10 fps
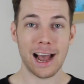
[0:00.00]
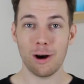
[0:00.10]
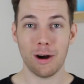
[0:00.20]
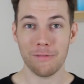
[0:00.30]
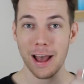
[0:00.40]

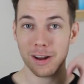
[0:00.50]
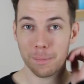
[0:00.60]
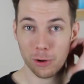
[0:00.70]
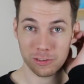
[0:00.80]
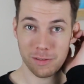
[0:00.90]
how I've had a
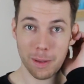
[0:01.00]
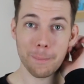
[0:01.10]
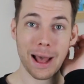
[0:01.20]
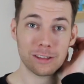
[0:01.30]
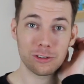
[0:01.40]
positive
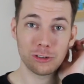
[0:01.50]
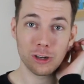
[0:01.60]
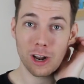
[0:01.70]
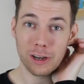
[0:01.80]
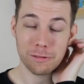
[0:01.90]
impact on
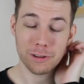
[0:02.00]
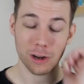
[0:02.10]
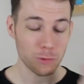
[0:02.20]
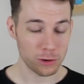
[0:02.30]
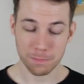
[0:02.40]
your life. And
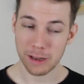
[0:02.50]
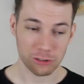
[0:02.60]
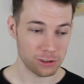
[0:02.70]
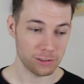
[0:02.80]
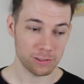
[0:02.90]
I've always
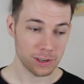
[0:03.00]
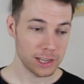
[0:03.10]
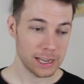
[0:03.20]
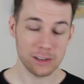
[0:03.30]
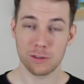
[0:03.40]
mentioned
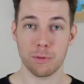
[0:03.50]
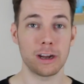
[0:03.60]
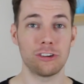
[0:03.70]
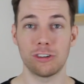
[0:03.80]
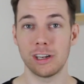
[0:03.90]

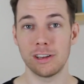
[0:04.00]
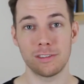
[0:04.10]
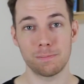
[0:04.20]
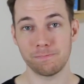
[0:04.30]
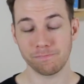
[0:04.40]
inspiration
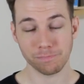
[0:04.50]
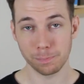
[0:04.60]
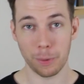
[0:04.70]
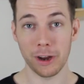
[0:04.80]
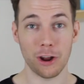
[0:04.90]
is
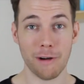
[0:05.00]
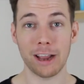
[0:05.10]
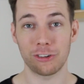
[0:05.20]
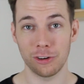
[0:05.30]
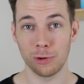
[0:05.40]

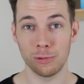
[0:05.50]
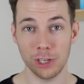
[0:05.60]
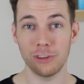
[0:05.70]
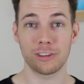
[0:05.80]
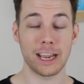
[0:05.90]
bi-directional.
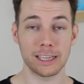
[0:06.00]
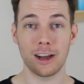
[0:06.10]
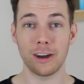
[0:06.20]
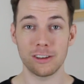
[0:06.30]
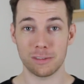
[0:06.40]
You saying
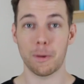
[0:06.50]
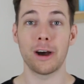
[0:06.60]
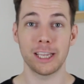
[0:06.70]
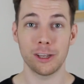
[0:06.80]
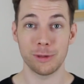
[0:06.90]
that I
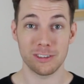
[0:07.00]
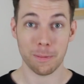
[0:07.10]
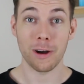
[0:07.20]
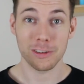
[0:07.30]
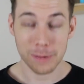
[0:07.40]
inspire you
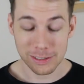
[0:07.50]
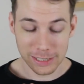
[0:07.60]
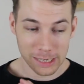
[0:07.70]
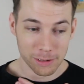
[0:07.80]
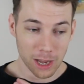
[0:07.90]
inspires me to
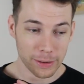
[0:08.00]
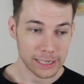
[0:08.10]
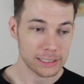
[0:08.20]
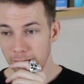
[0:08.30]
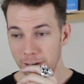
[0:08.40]
keep
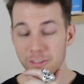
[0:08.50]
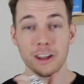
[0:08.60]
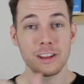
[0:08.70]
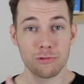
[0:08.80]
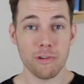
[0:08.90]
going. And
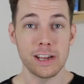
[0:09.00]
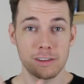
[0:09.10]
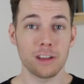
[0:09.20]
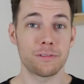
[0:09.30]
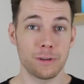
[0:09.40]
so this really
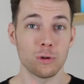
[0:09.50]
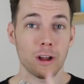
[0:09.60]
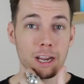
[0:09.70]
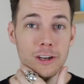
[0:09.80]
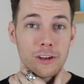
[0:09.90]
does feel
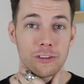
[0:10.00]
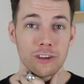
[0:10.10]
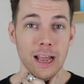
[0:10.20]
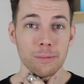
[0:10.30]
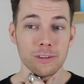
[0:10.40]
like a new
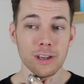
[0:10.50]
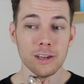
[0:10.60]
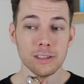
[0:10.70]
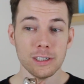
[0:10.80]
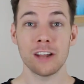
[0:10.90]

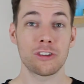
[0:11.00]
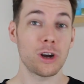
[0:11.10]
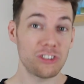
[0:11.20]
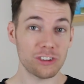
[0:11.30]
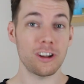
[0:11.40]
chapter. And so
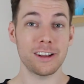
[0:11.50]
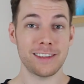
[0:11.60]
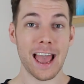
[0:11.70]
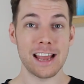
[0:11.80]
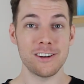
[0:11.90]
I'd just like
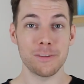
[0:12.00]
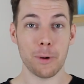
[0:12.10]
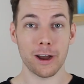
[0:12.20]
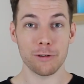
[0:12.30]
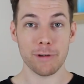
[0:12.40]
to end
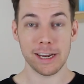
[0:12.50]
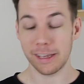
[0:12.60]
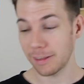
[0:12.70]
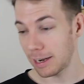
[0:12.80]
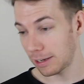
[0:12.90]
by
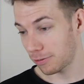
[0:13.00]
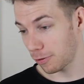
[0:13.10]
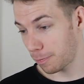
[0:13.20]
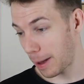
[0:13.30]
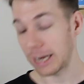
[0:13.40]
reading the list
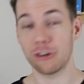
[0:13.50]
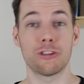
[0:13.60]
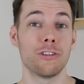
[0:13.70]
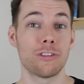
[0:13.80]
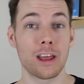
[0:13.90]
of
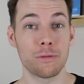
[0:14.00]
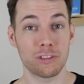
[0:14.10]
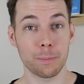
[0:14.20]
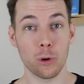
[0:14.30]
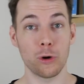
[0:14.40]
patrons that have
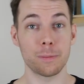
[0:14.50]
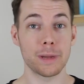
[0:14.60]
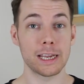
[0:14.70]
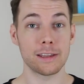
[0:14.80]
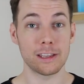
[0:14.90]
supported
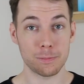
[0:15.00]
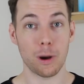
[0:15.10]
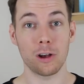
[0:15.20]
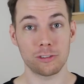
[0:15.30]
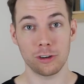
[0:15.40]
me these
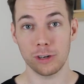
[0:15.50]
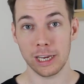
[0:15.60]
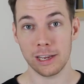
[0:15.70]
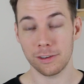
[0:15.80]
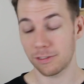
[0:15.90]
past 2
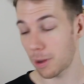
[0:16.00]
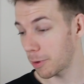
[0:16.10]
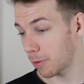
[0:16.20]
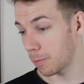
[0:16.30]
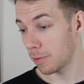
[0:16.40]
years. Some
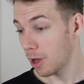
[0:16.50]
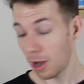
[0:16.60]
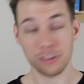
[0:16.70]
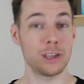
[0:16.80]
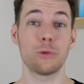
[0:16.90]
of them
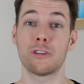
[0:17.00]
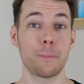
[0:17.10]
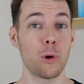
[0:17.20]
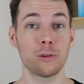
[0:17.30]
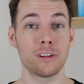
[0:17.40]
are still
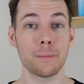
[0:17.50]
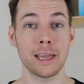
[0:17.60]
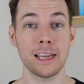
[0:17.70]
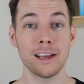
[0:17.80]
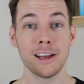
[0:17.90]
supporting
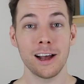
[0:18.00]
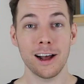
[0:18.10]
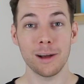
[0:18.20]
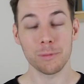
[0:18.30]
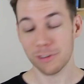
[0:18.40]
me.
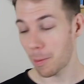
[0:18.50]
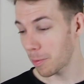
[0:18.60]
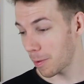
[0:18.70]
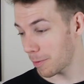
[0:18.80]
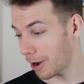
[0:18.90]
Some of
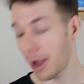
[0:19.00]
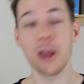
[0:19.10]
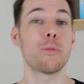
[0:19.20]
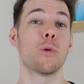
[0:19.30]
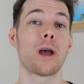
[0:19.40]
them I
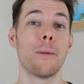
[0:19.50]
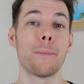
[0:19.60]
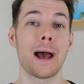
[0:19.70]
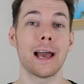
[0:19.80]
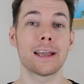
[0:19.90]
hope will come
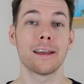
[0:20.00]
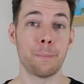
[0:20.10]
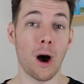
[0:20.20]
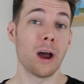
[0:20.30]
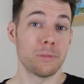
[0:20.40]
back,
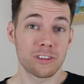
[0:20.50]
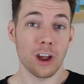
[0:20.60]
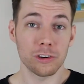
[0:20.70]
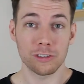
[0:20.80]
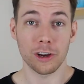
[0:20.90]
but I'm
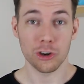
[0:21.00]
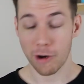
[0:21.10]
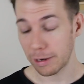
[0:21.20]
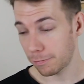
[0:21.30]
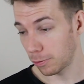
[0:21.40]
so, so
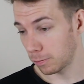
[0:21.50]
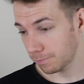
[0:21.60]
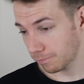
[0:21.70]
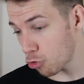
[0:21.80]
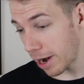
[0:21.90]
grateful.
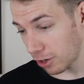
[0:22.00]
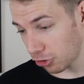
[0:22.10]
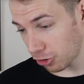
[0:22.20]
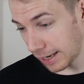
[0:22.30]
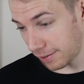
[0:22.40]

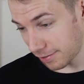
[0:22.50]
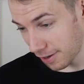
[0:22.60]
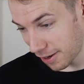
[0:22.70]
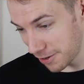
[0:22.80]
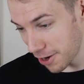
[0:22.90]
Rish, Lisa,